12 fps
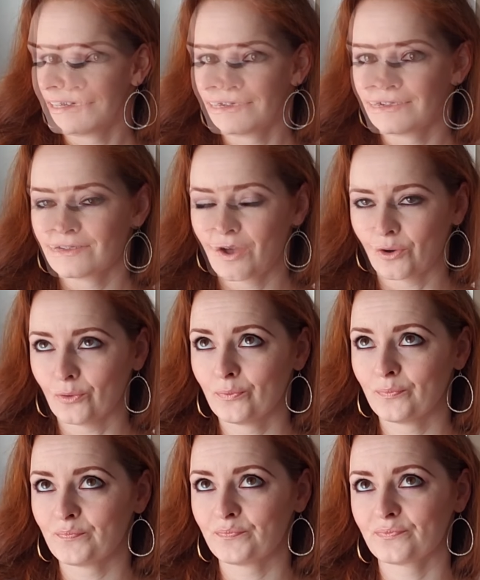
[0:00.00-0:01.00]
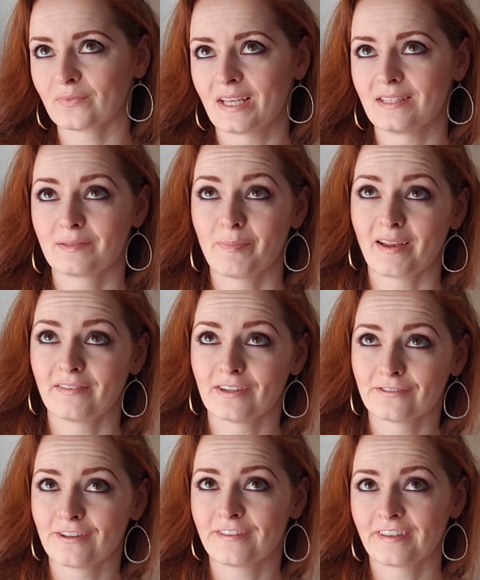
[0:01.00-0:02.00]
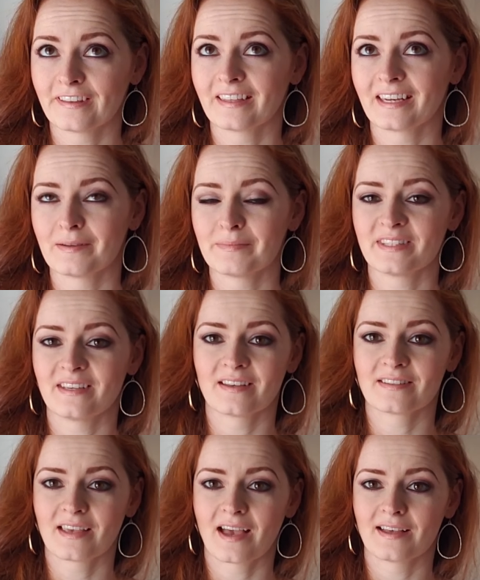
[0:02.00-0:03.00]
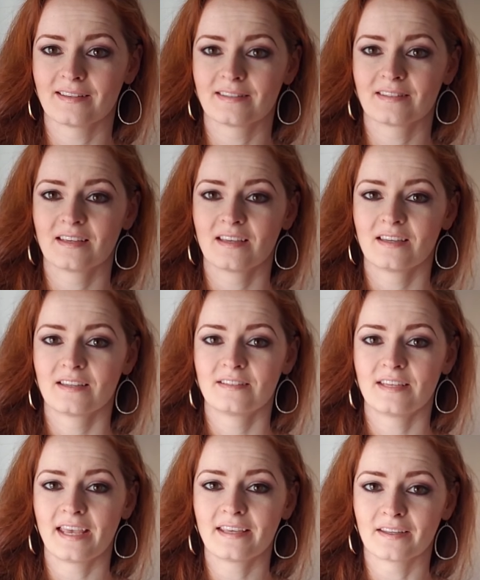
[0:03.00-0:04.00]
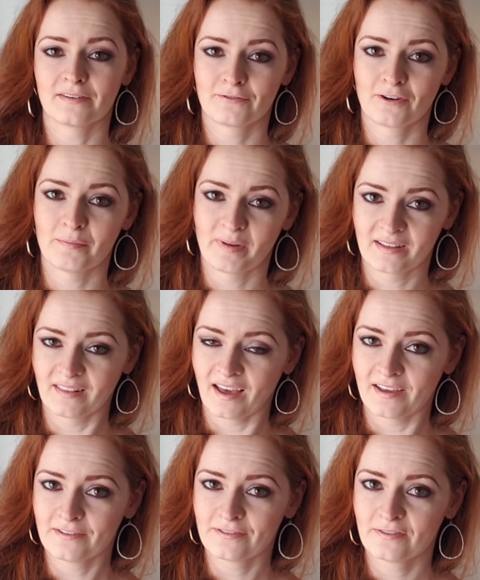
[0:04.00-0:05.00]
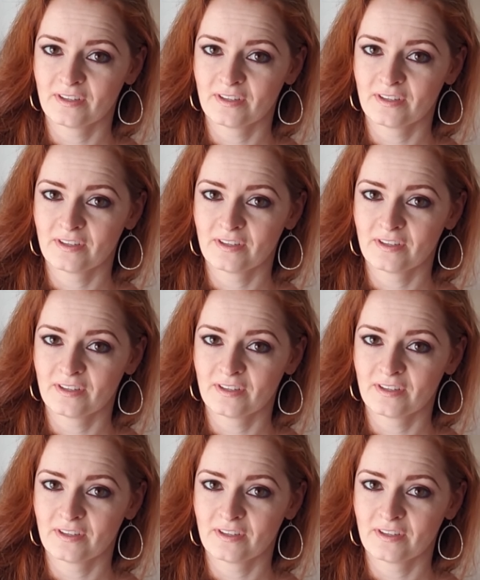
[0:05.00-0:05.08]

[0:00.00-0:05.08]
So, in spite of everything that MCS has taken from my life,